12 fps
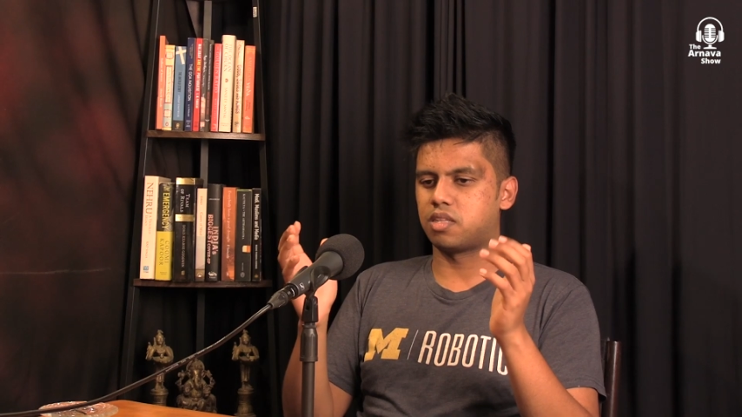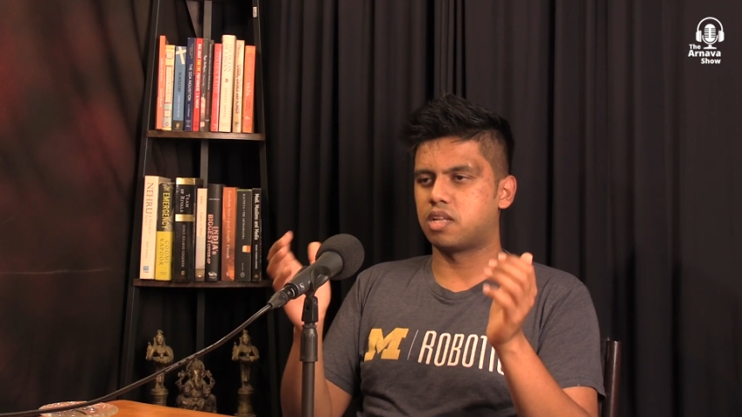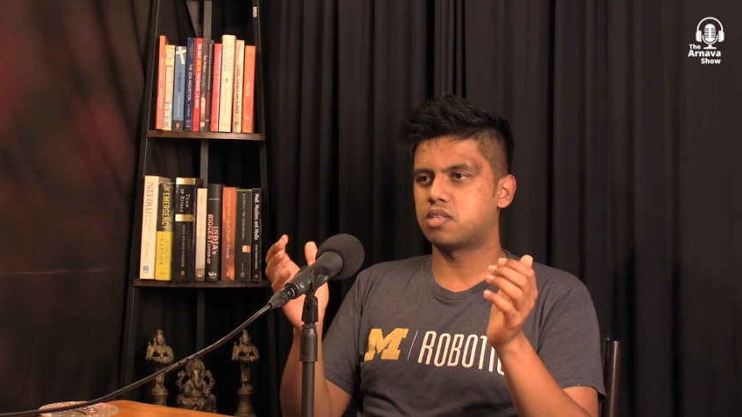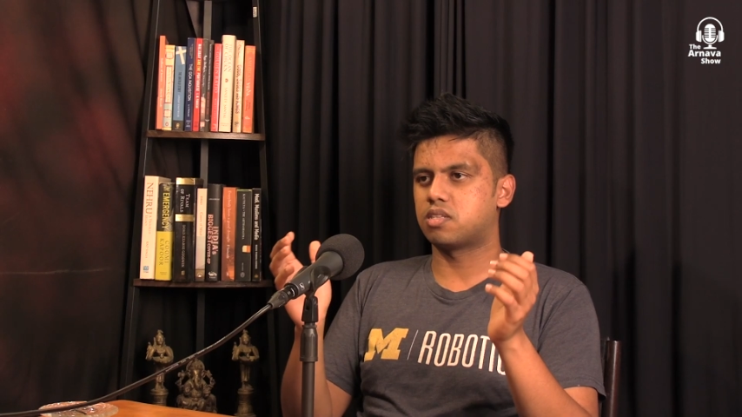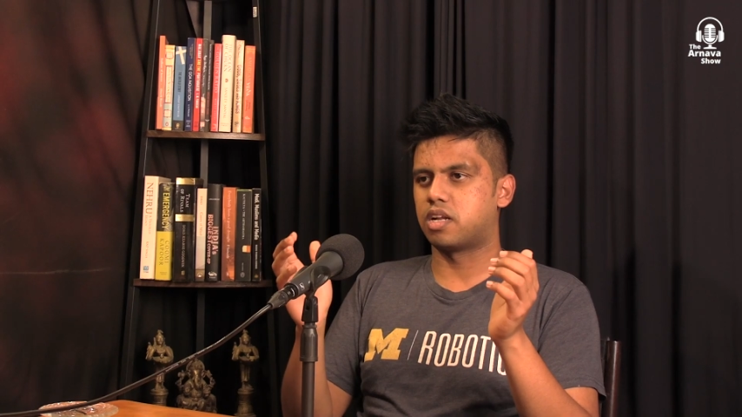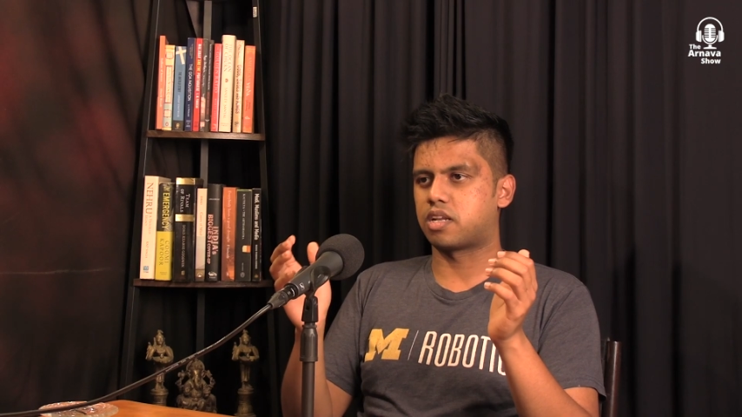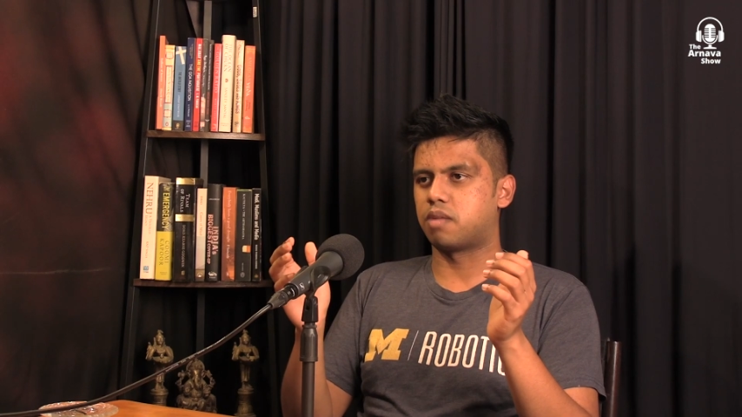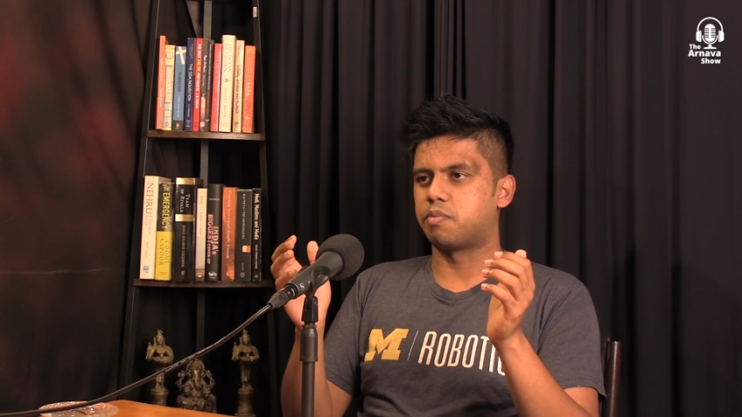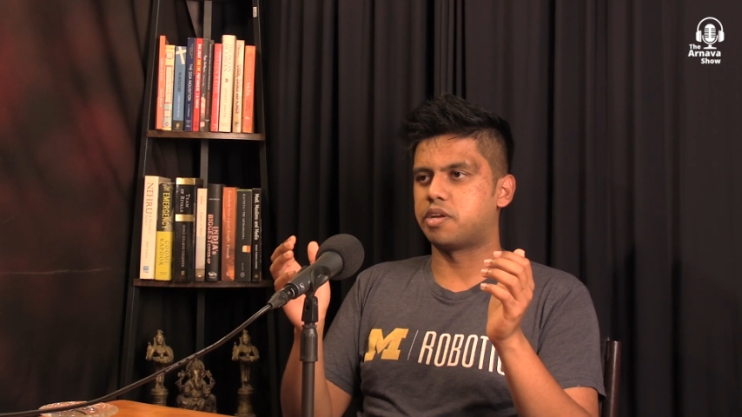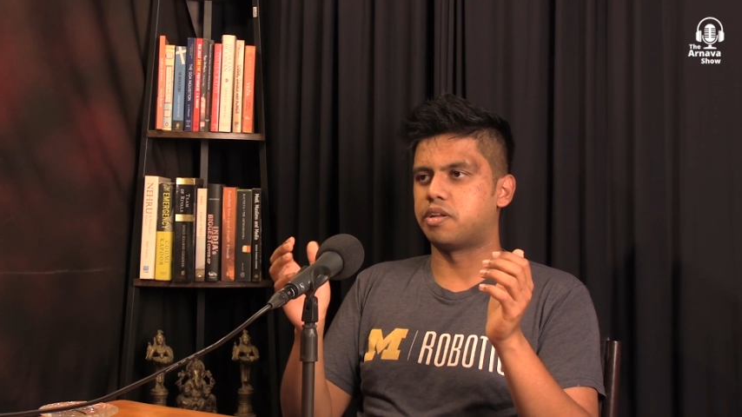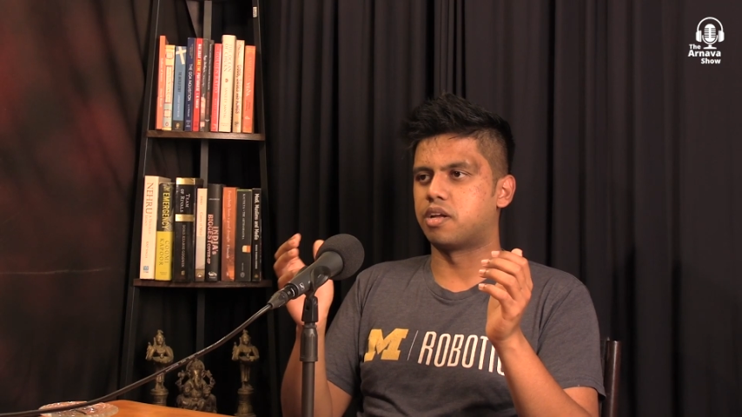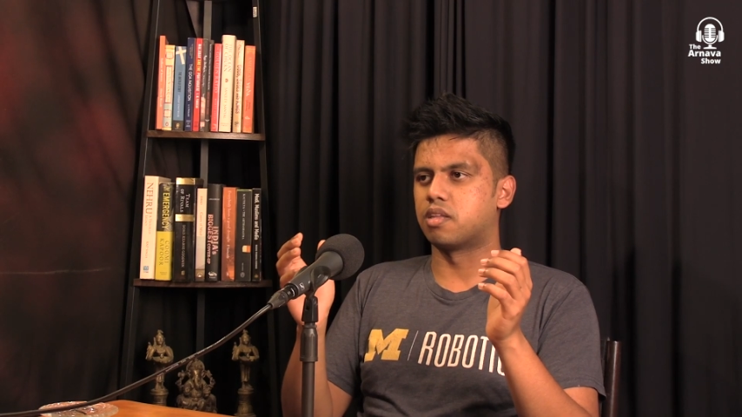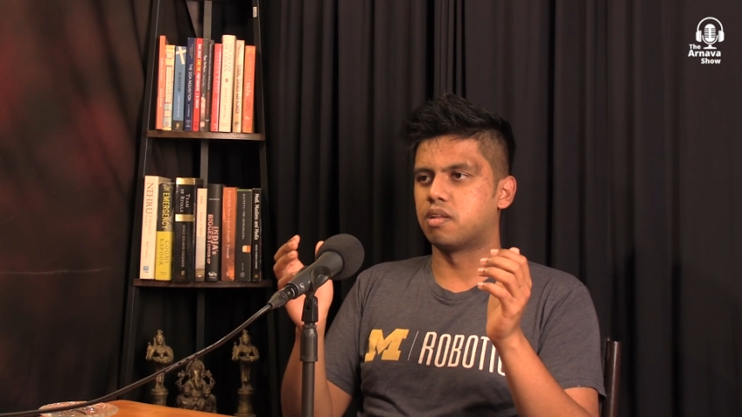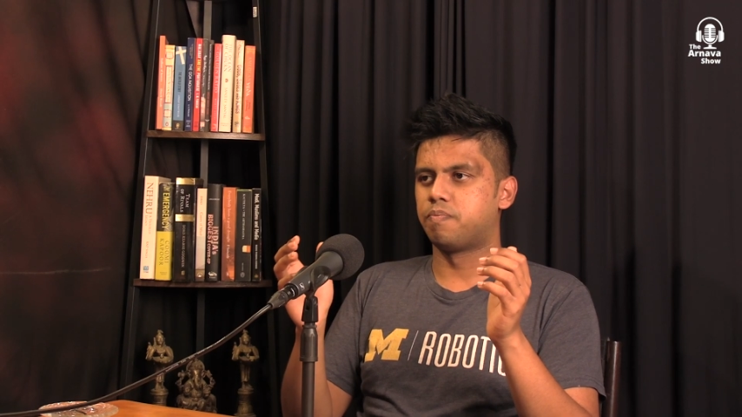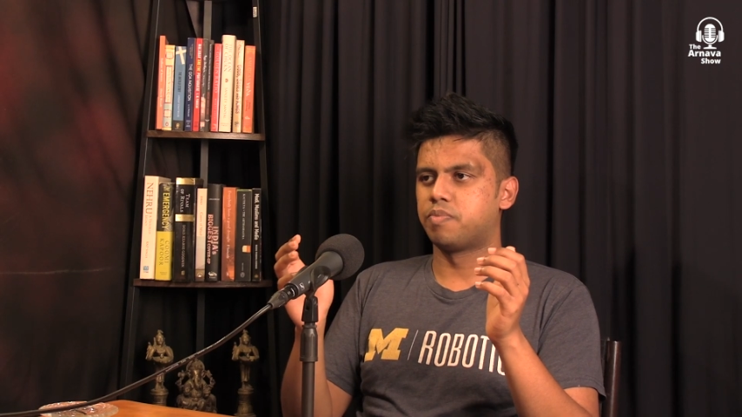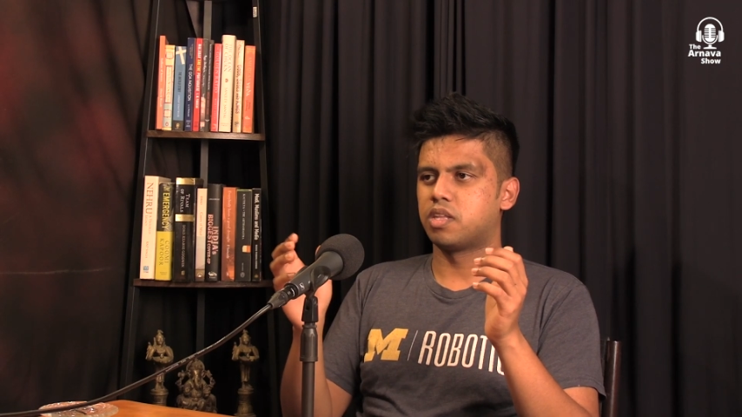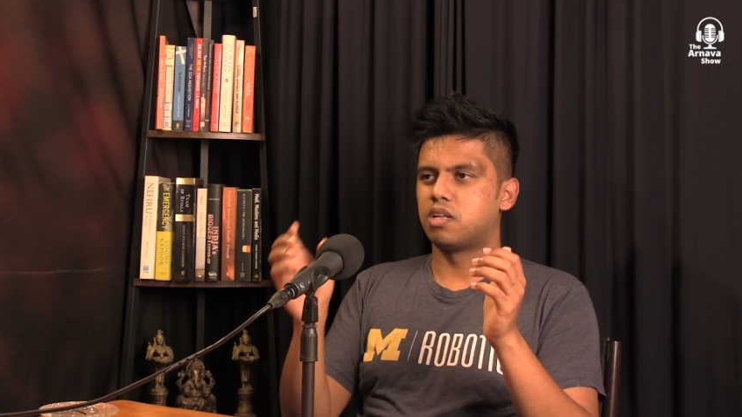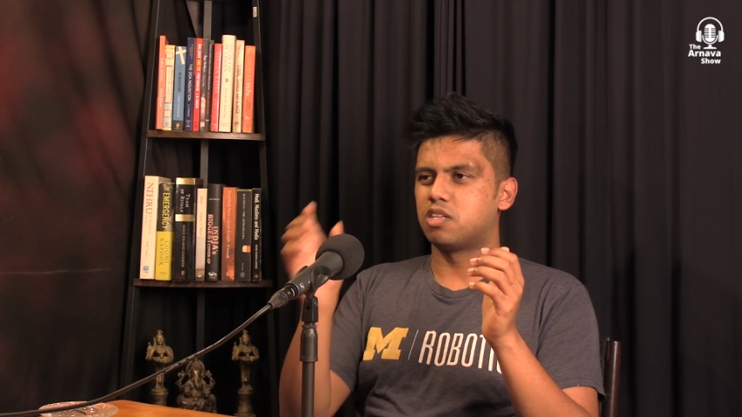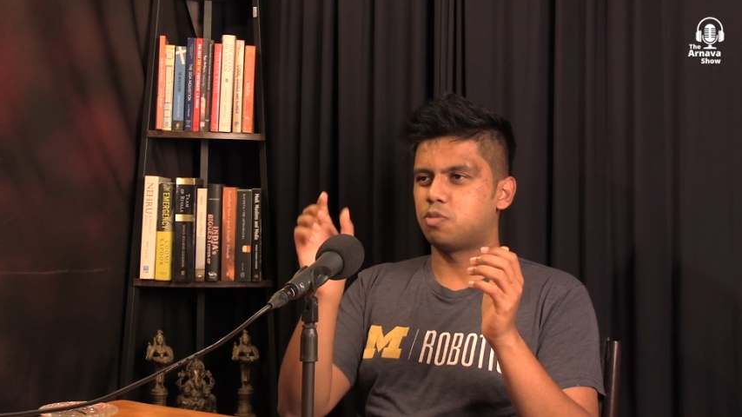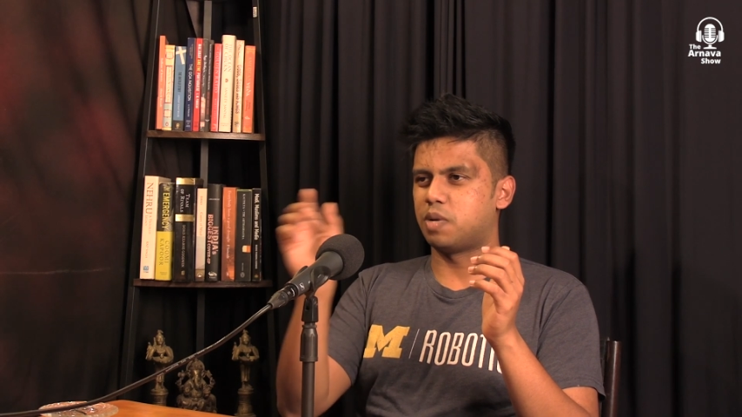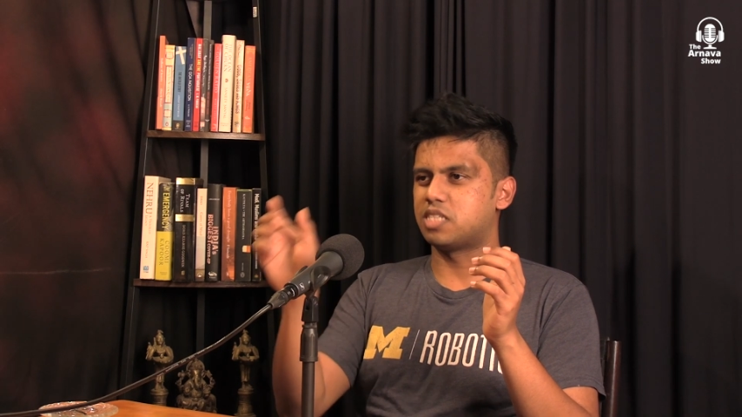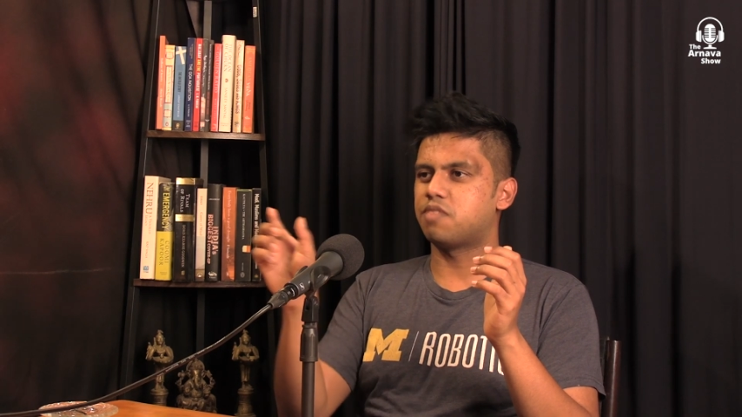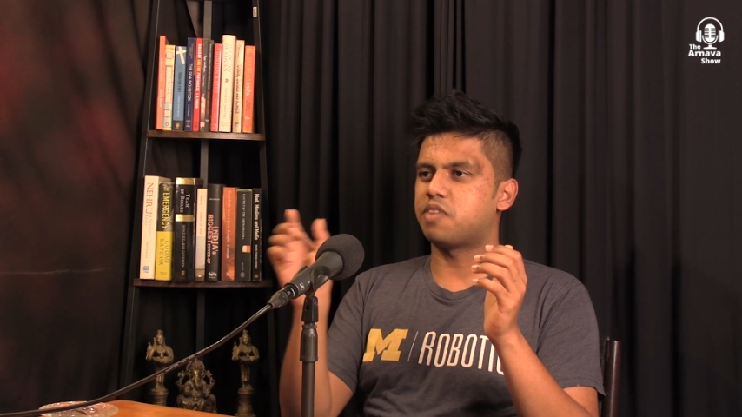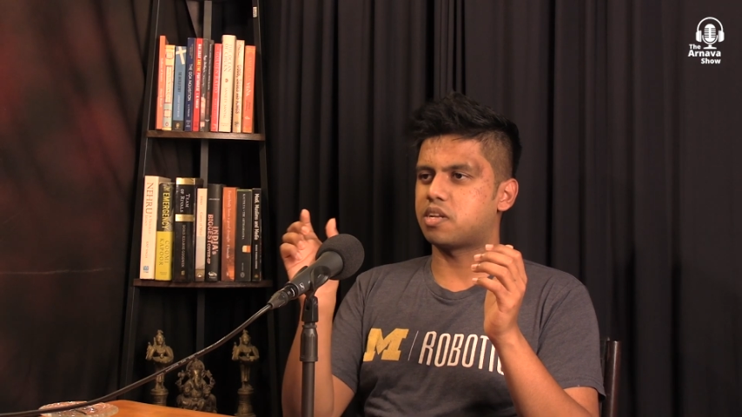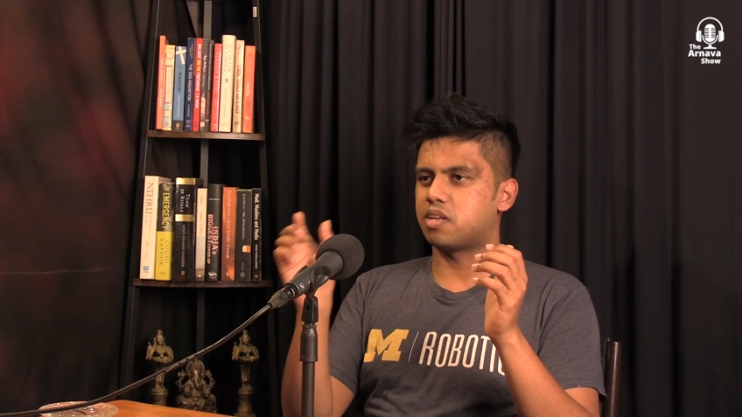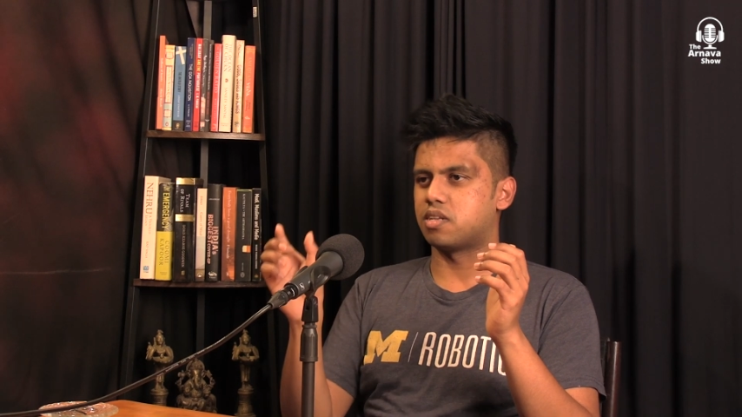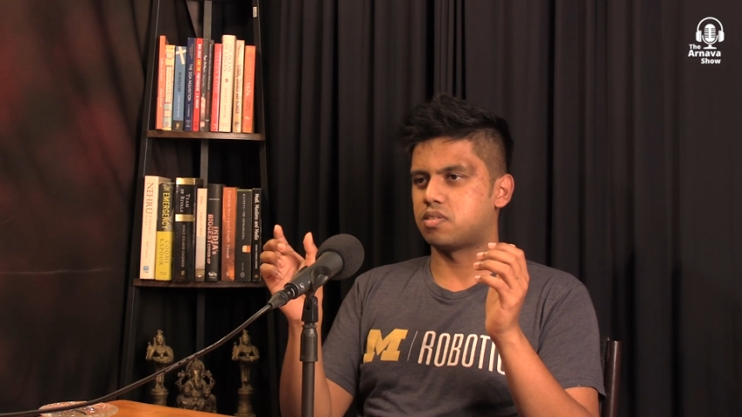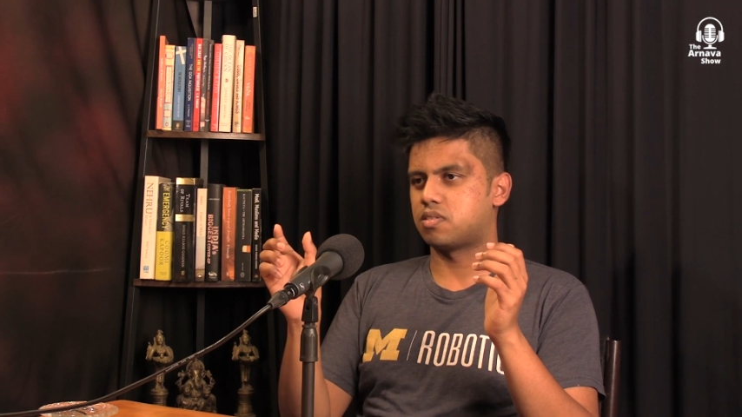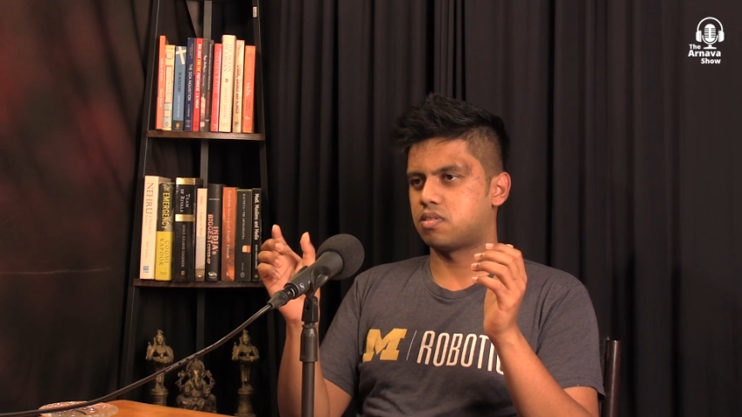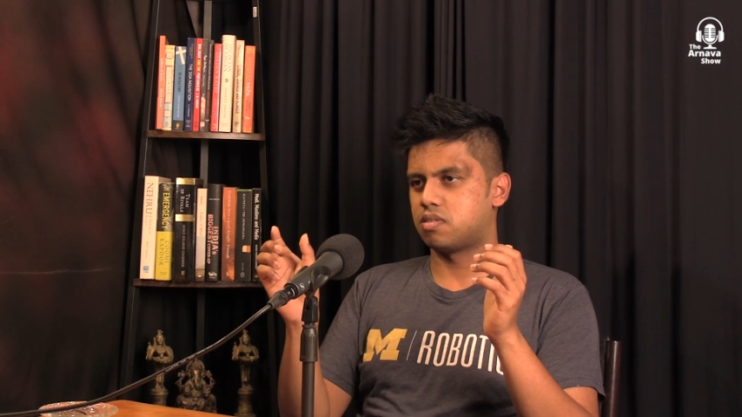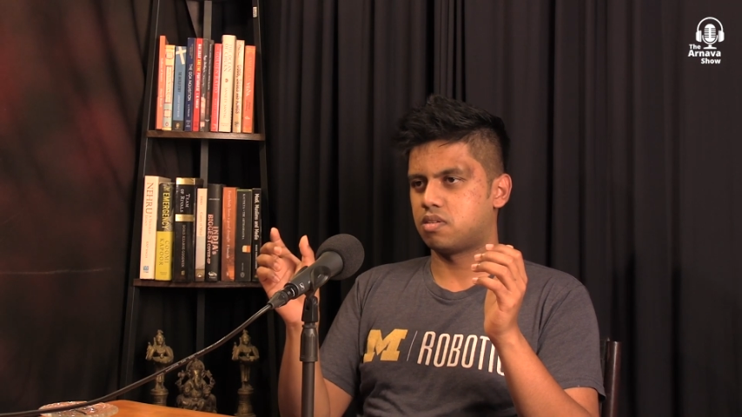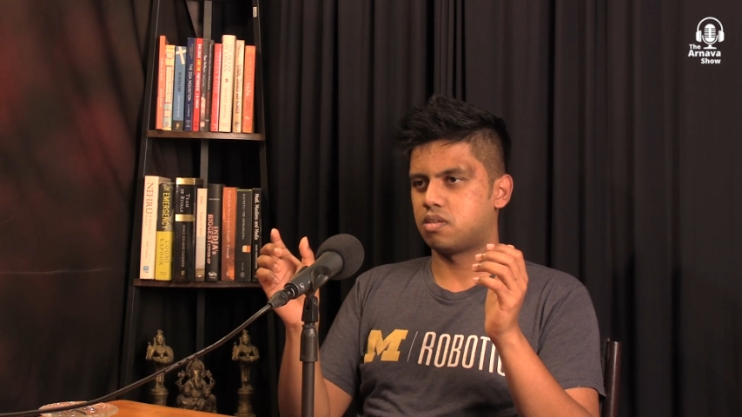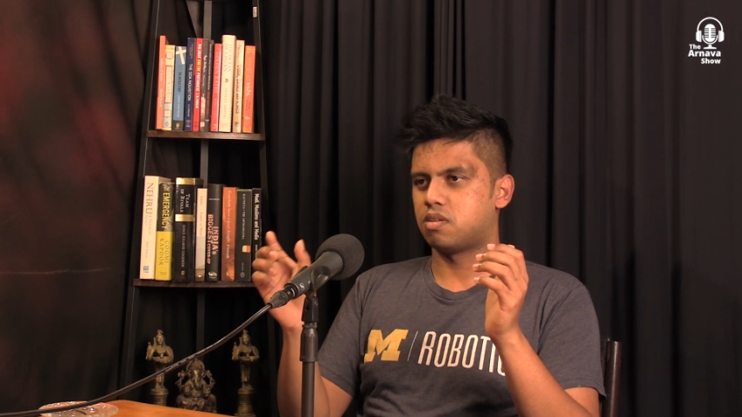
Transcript: things that can be done, specific tasks,